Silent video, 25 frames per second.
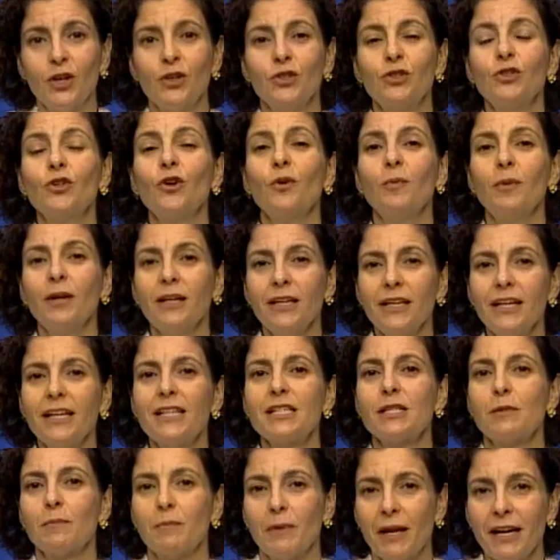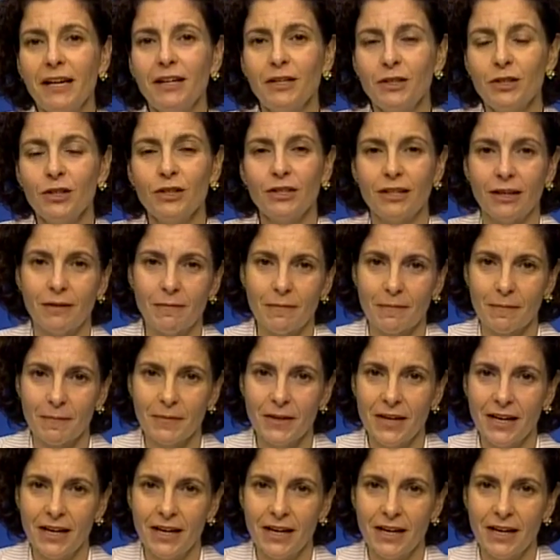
nobody explained to them,